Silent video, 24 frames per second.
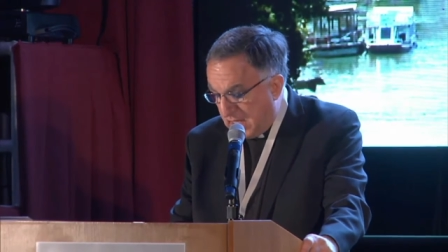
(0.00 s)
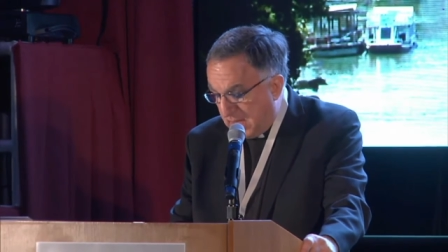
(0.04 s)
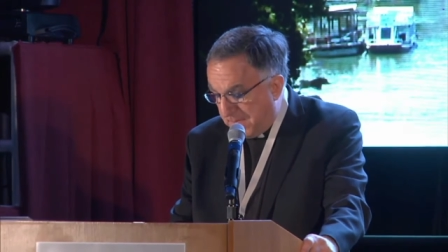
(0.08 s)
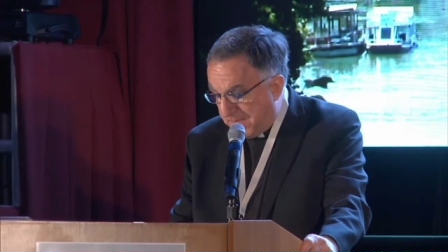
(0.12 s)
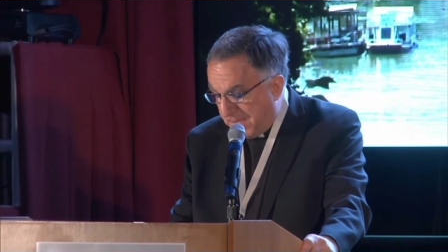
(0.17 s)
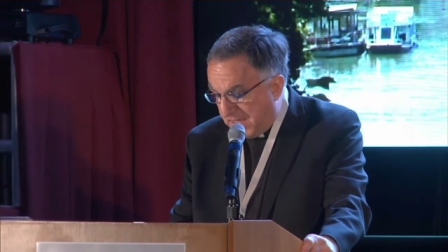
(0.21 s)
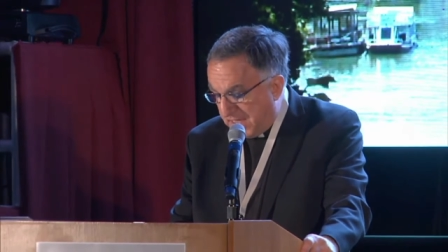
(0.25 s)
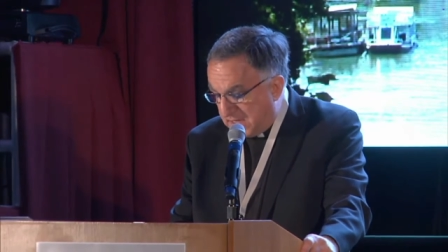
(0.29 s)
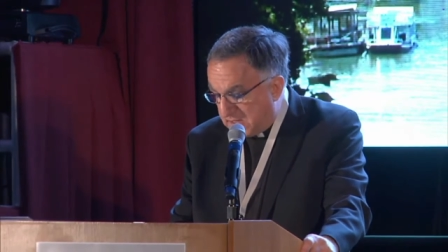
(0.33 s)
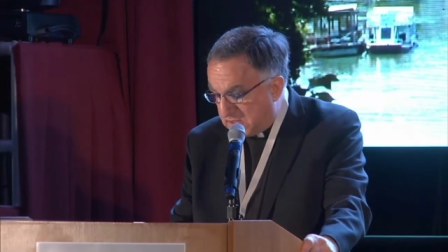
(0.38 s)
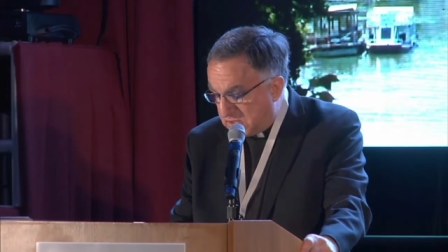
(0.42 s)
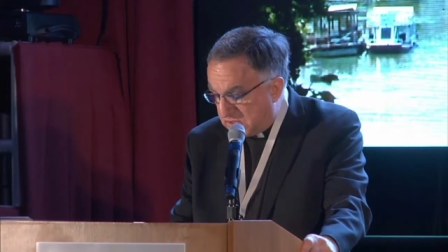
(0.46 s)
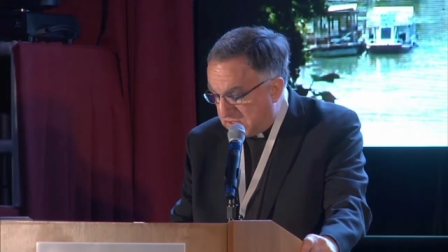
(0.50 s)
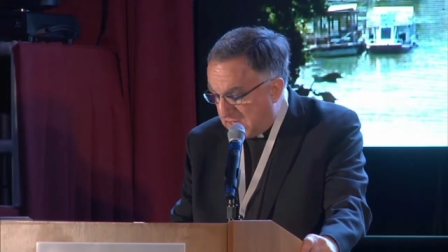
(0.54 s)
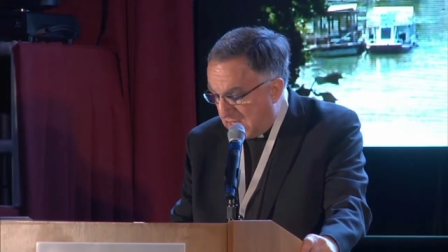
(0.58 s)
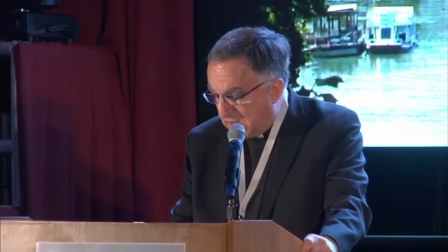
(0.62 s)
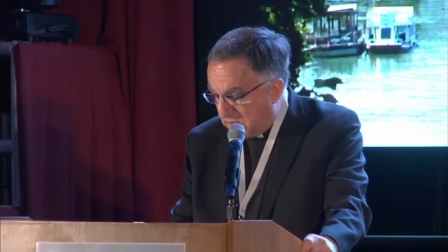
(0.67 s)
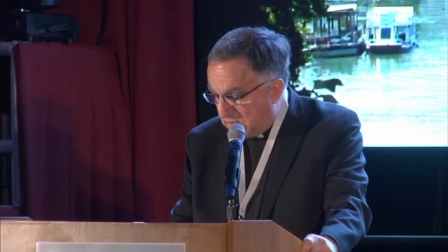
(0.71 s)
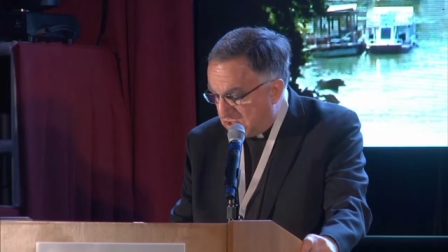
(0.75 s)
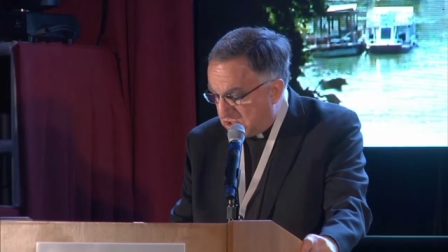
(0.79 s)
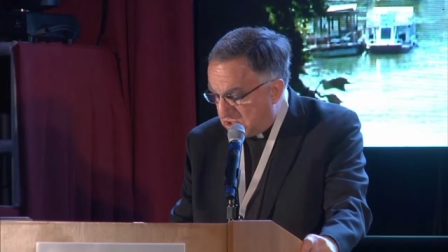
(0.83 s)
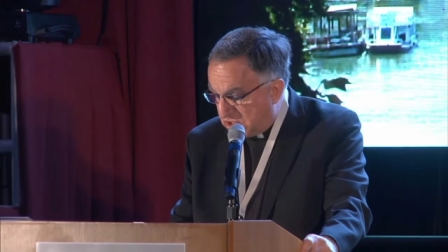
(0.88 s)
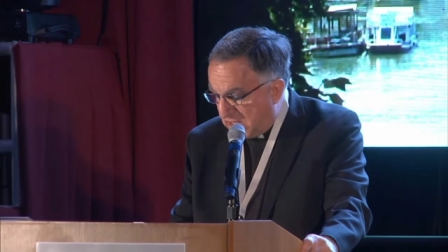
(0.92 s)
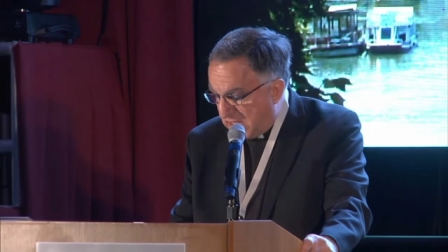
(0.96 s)
by
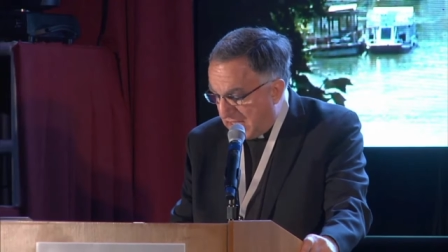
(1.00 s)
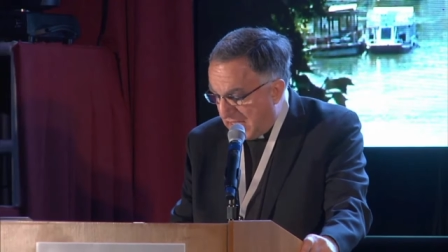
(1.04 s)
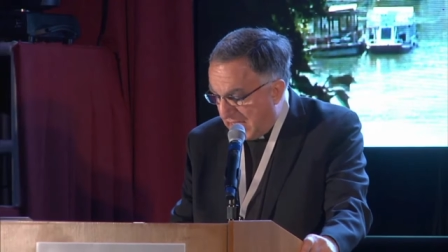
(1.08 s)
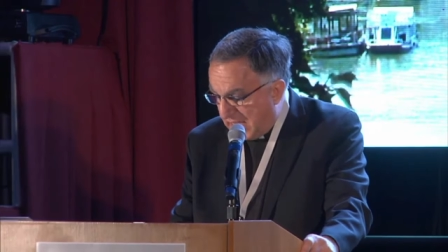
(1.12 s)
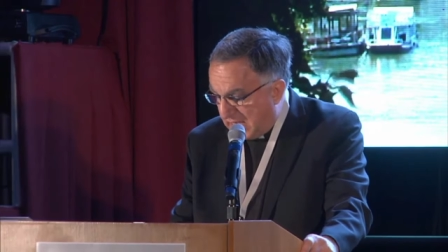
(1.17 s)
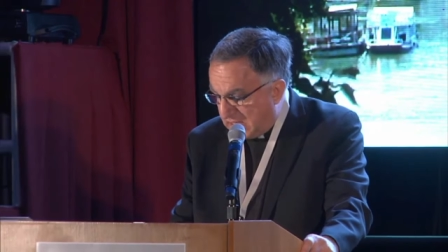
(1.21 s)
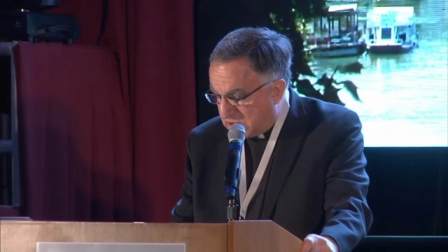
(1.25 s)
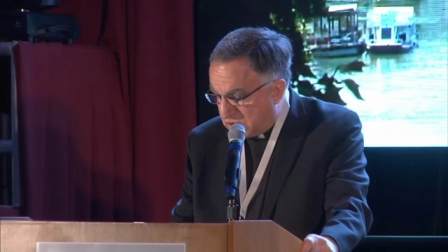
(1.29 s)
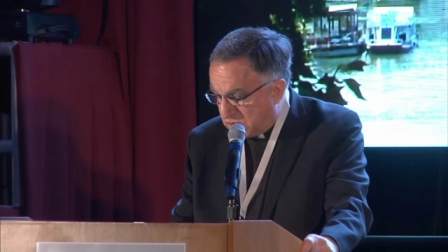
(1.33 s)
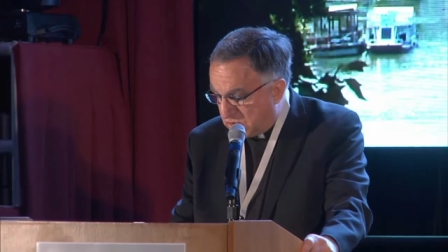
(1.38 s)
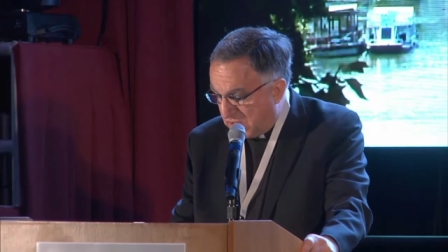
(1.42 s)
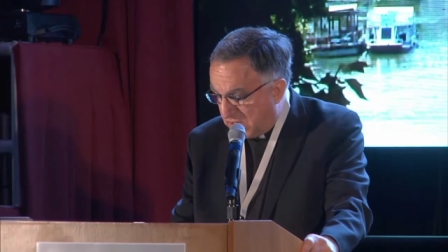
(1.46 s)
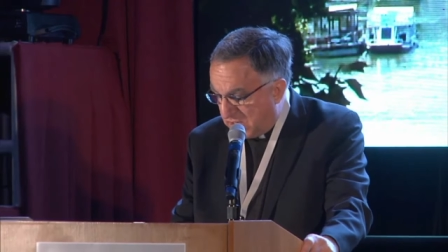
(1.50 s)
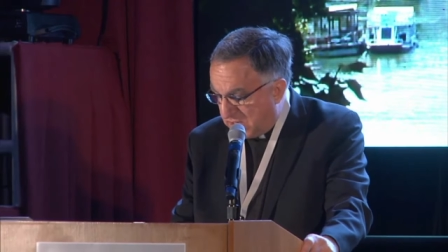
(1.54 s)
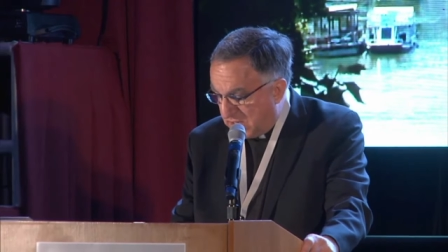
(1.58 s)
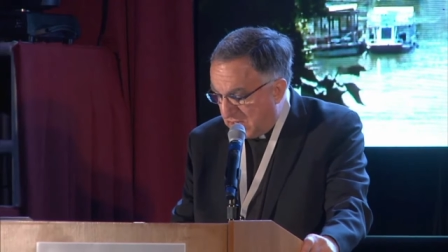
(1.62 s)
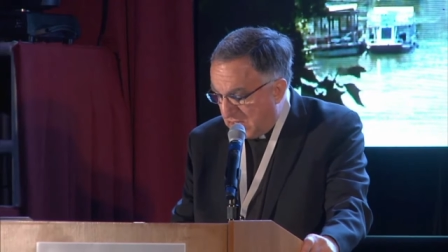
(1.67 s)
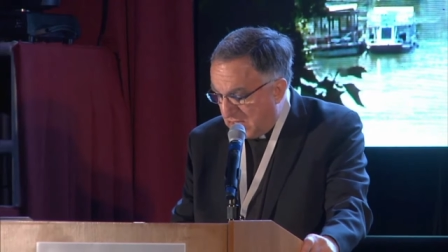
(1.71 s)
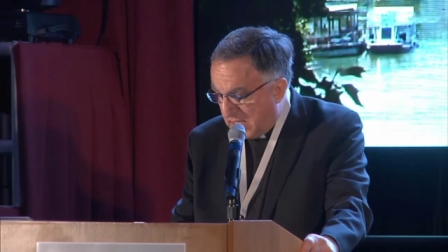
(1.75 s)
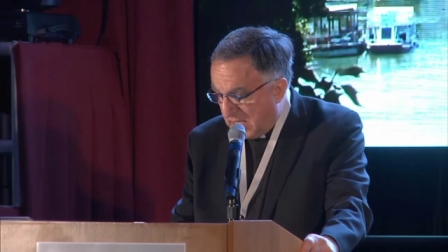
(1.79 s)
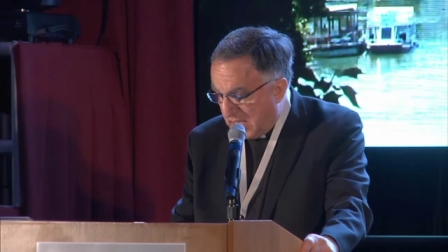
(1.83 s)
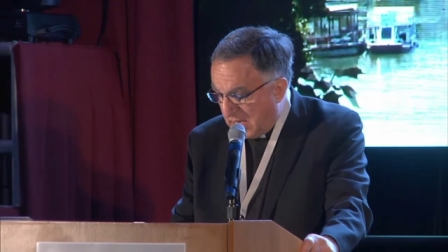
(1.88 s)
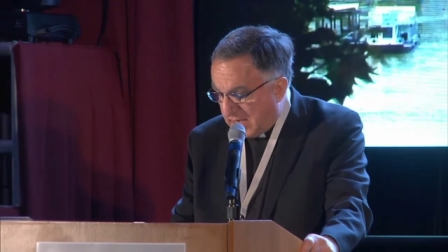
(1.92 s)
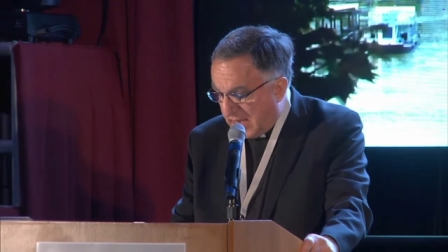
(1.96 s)
extinguishing hatred
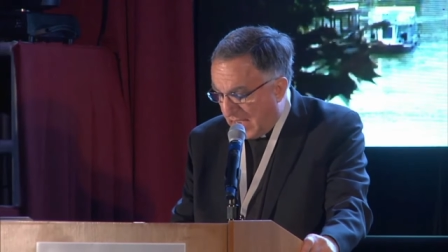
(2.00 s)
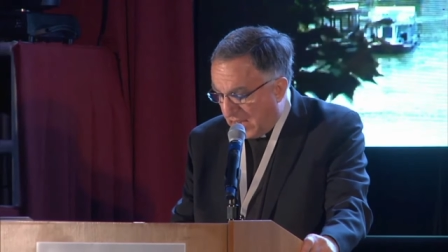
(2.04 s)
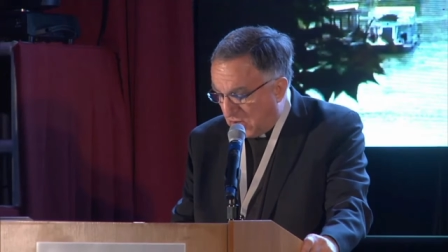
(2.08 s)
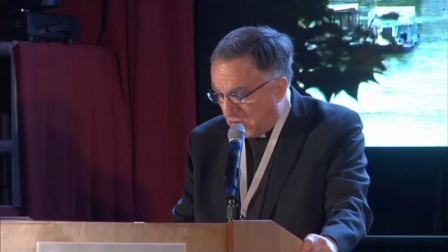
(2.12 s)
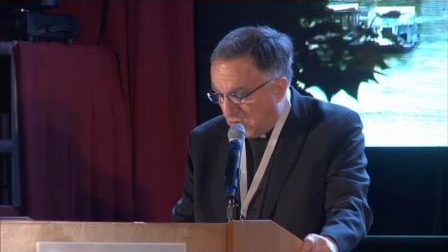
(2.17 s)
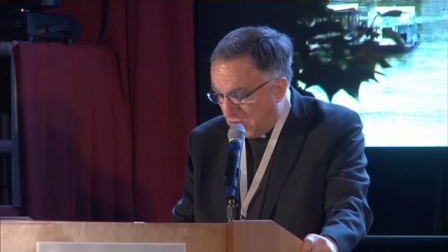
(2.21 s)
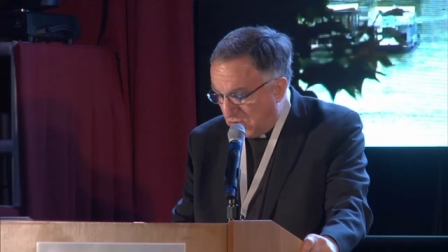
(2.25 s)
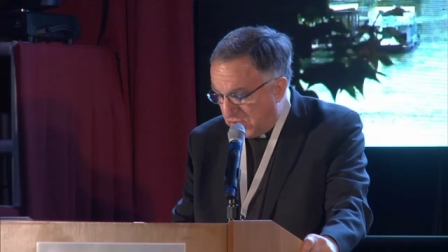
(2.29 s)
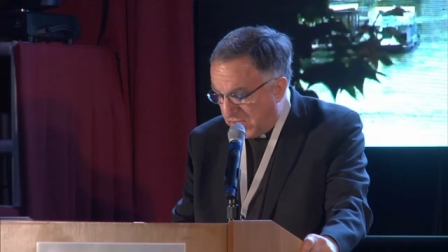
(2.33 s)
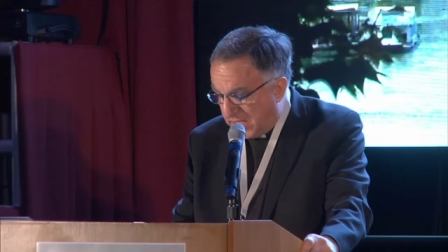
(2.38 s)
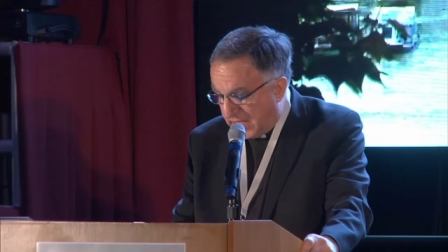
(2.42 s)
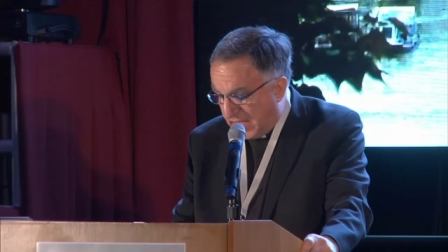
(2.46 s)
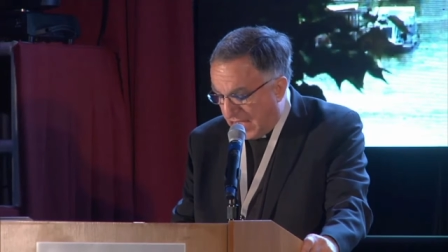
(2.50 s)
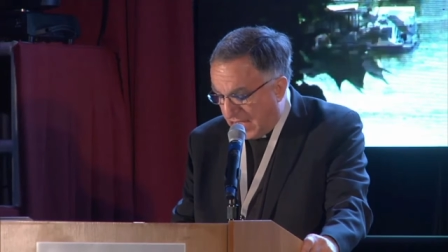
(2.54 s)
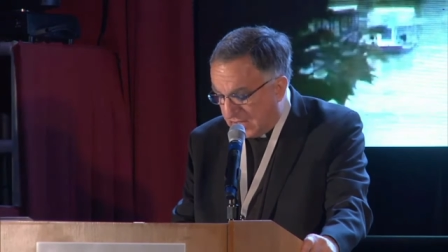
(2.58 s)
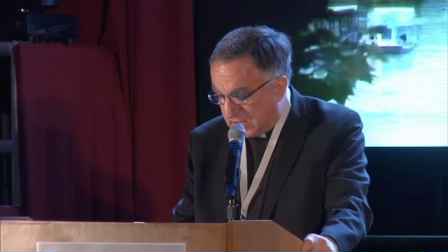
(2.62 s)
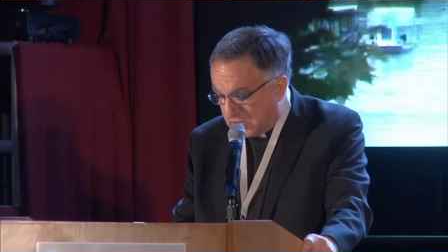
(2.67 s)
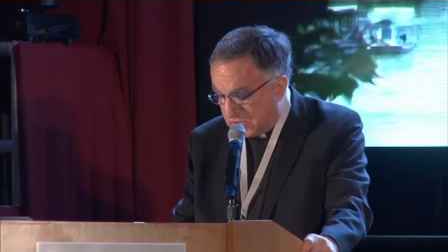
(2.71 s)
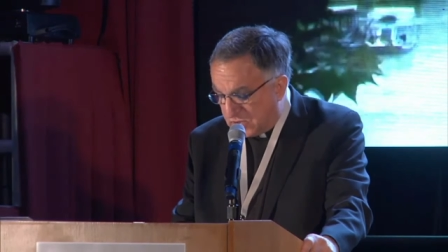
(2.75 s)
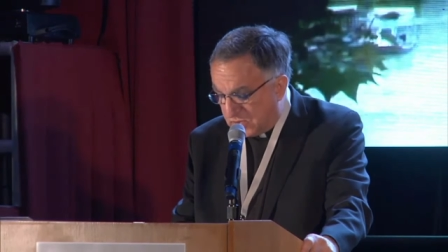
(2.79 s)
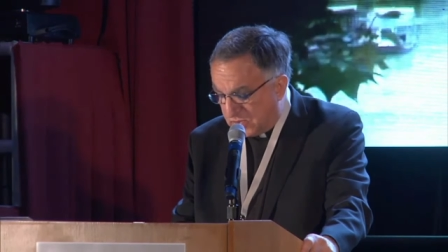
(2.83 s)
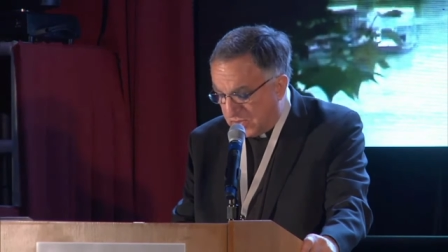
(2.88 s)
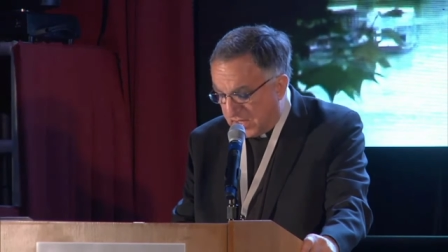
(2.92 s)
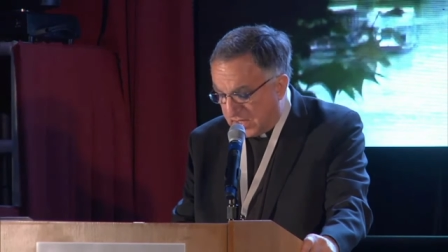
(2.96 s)
and not holding on
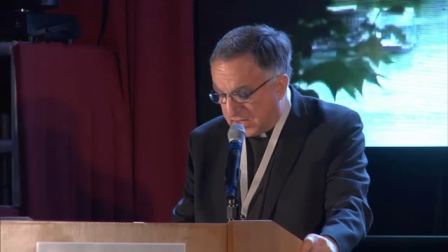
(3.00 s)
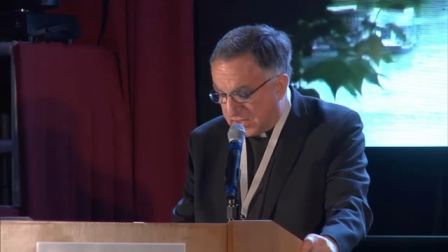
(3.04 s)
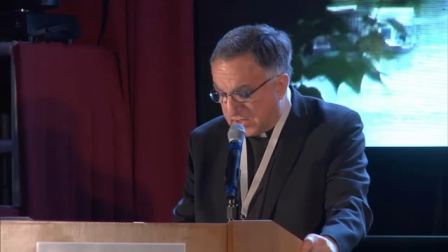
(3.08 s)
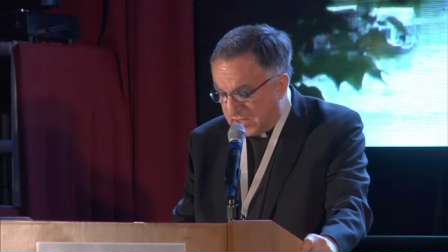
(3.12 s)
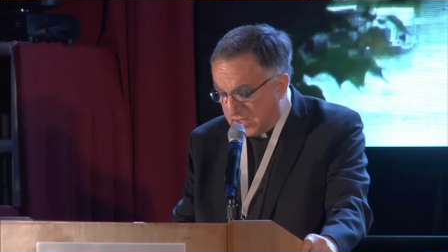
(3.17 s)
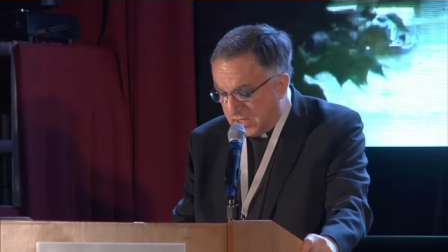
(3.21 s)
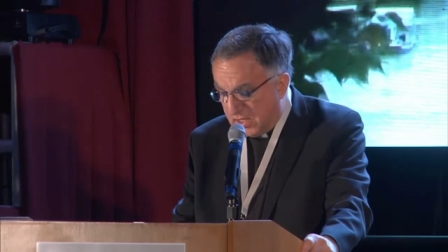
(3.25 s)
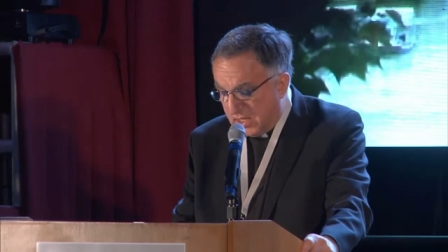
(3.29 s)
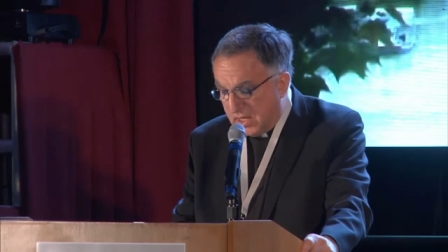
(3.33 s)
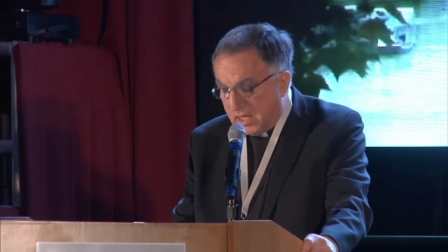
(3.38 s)
to it,